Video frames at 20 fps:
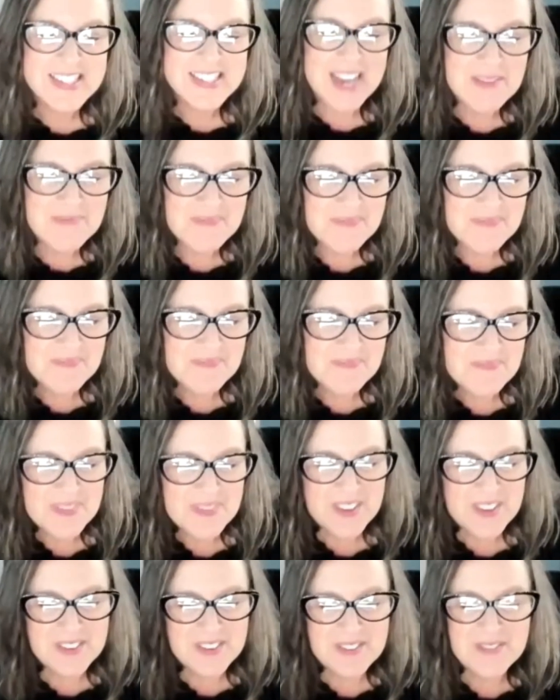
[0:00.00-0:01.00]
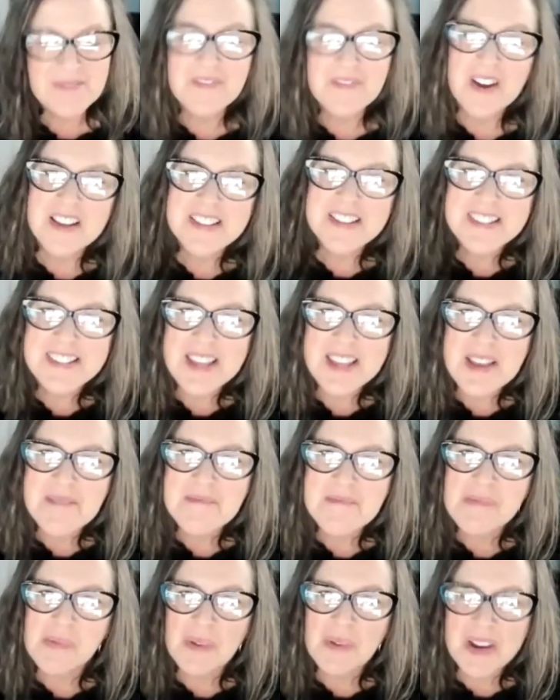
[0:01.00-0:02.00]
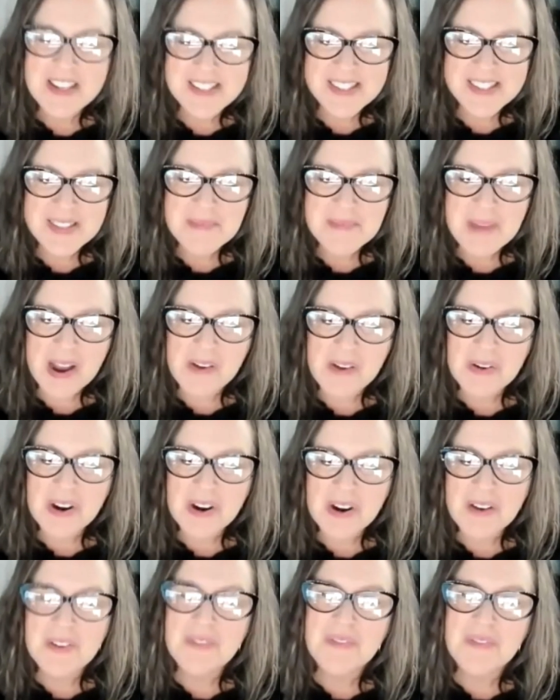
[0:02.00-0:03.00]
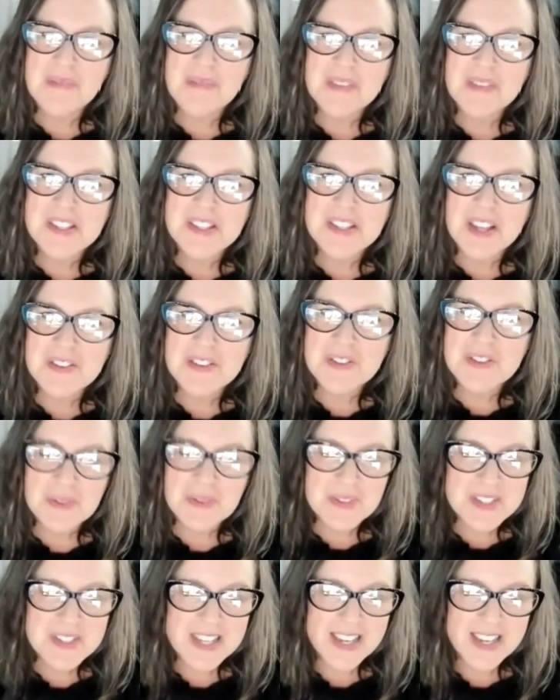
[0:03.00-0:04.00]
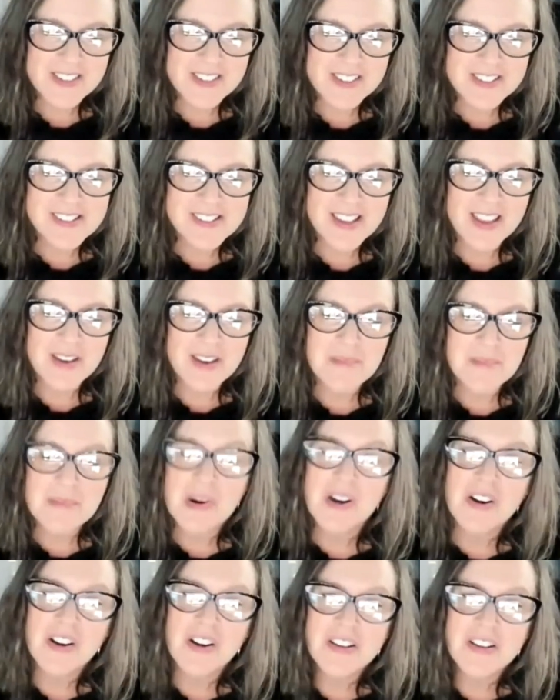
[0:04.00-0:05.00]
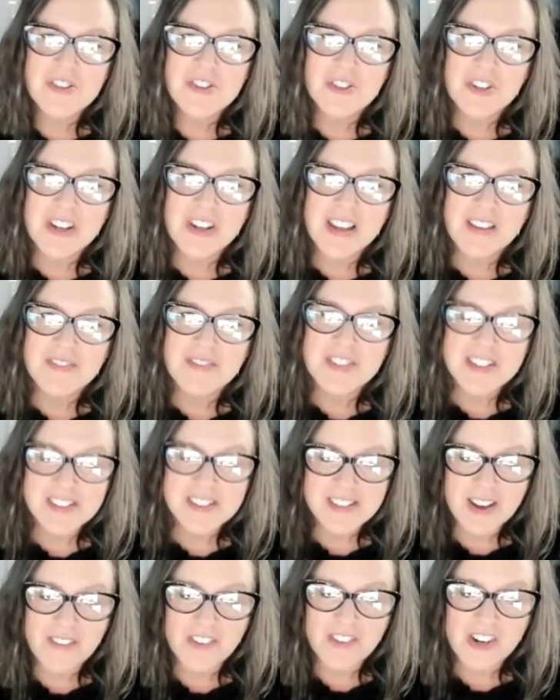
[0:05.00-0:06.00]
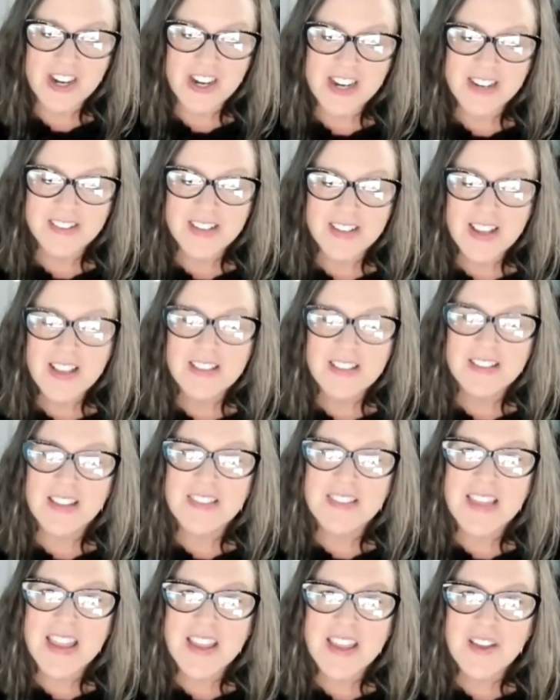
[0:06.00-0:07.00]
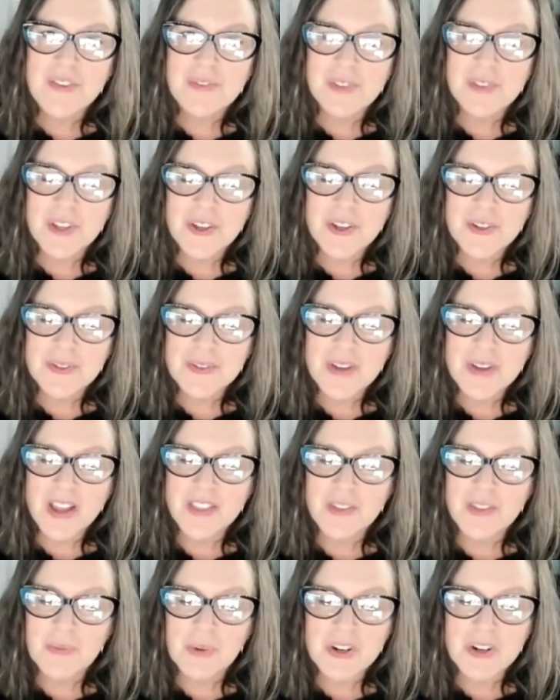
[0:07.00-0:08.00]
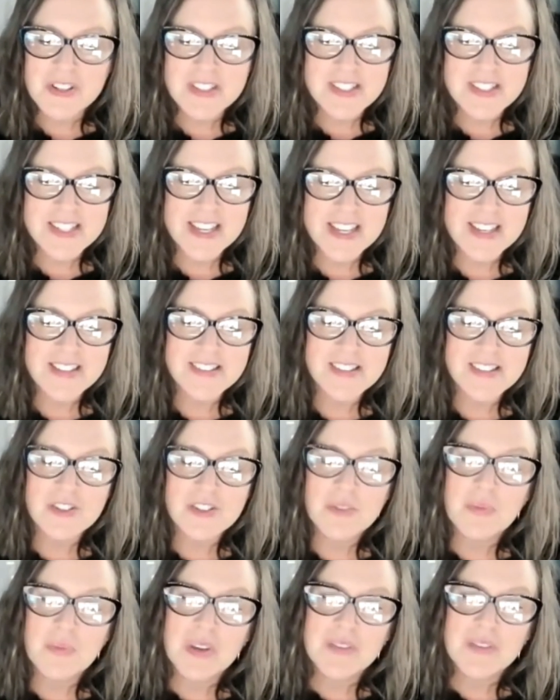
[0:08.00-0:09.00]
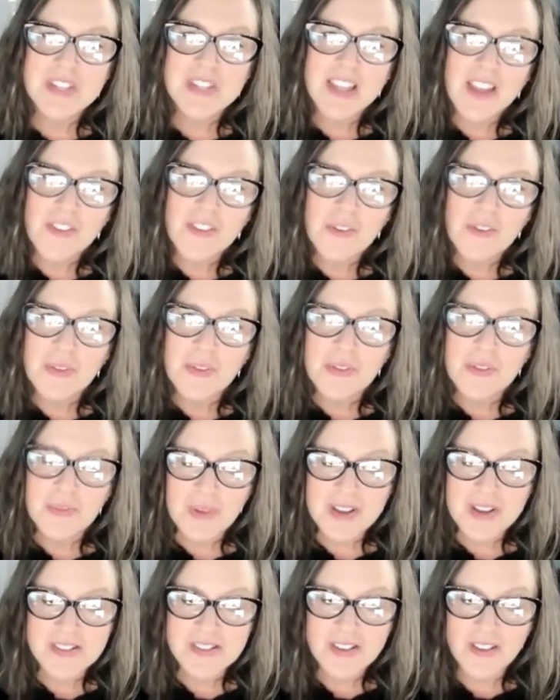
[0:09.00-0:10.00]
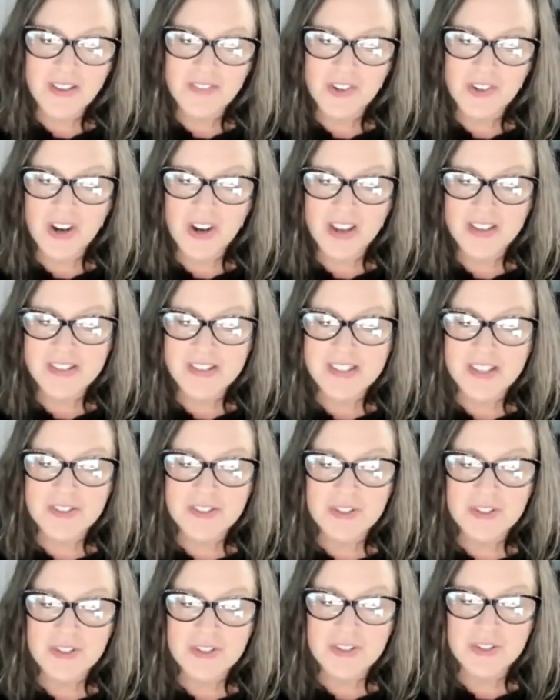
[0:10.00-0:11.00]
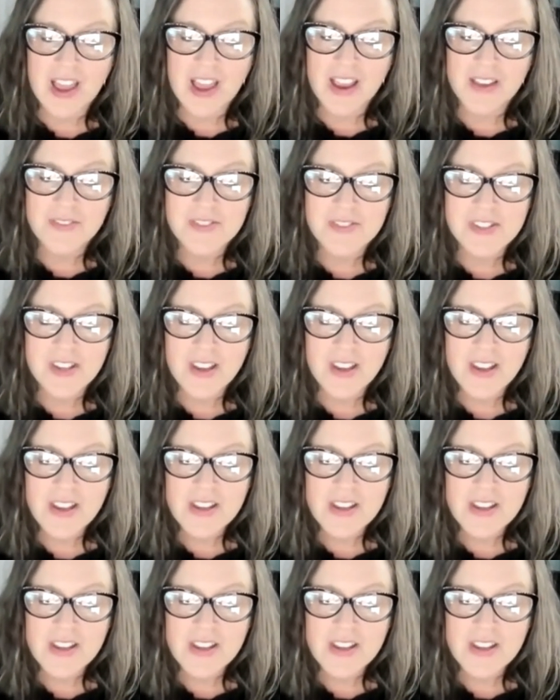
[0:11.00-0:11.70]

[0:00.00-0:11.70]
time, friends, embrace the power of your family's untold tales and embark on a journey of discovery. Let the ink flow and the words dance as you weave together the threads of your ancestors' lives.